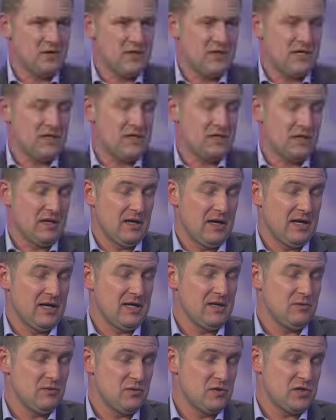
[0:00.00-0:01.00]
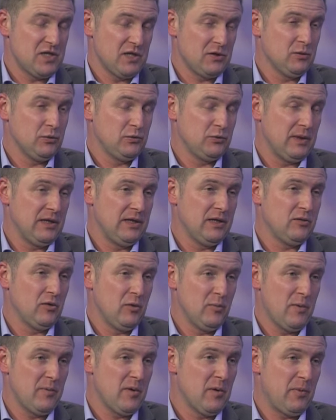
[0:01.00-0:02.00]
is a single dwelling or
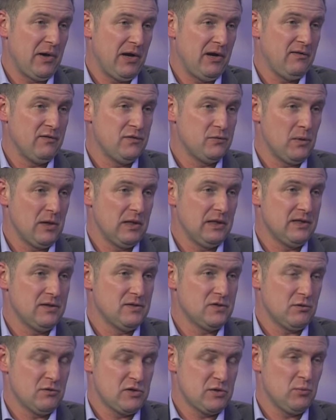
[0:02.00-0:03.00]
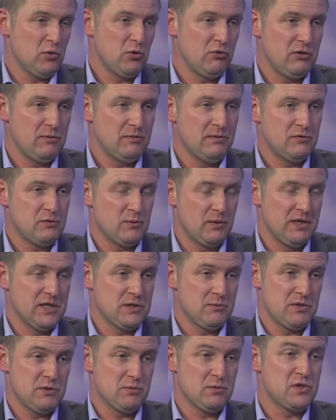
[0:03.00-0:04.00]
maybe a pair of dwellings or a small group of
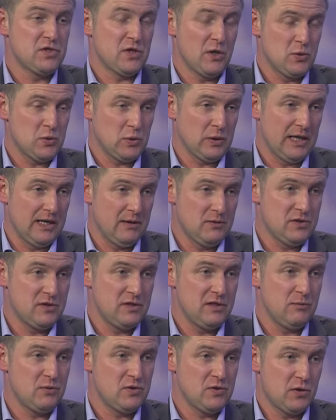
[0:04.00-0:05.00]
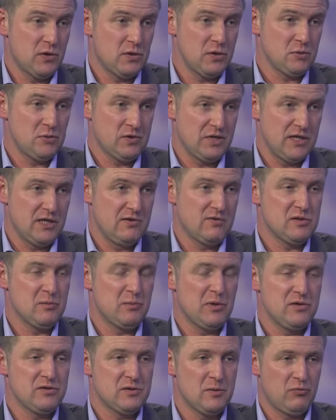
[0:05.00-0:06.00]
dwellings which was social housing. It was social tenure as
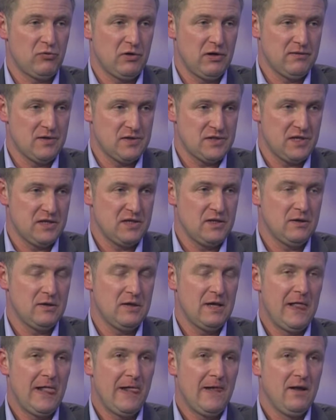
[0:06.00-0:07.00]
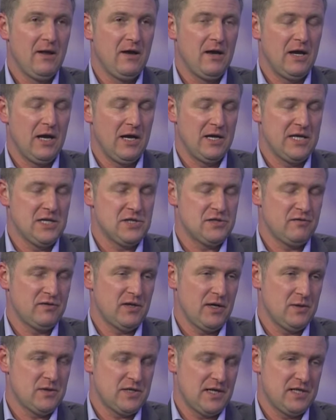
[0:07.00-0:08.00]
opposed to private tenure. And each of
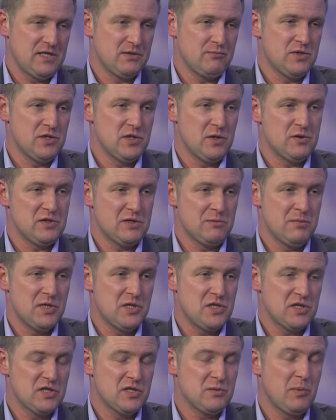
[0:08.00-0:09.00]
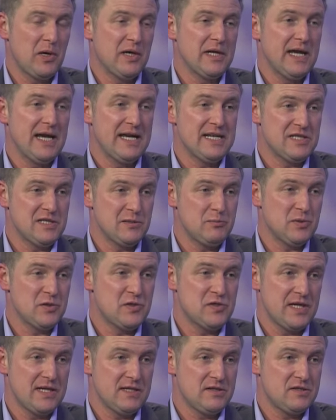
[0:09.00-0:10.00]
those had to reduce emissions by
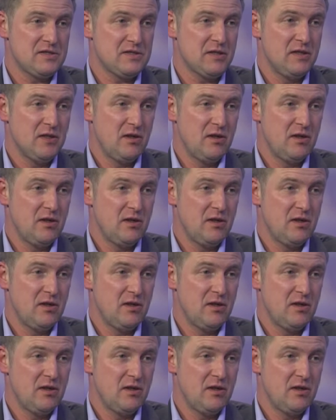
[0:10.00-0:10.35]
80%